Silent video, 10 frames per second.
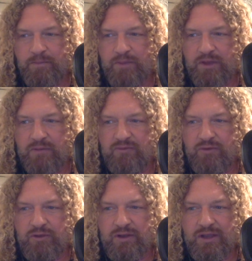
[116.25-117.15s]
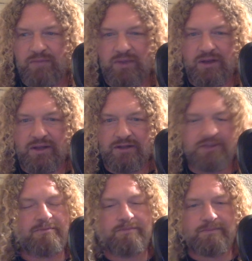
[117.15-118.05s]
uh, before the campaign
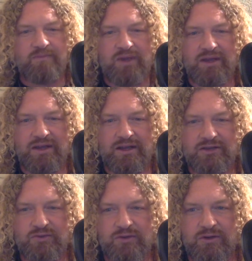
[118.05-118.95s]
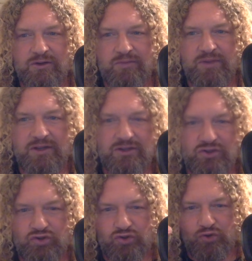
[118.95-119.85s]
ends. And uh, so it'll end up being
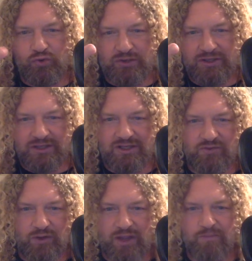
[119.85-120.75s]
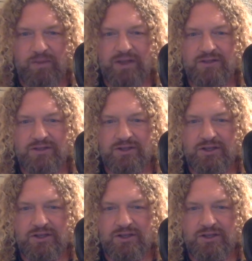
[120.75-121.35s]
two successful campaigns in the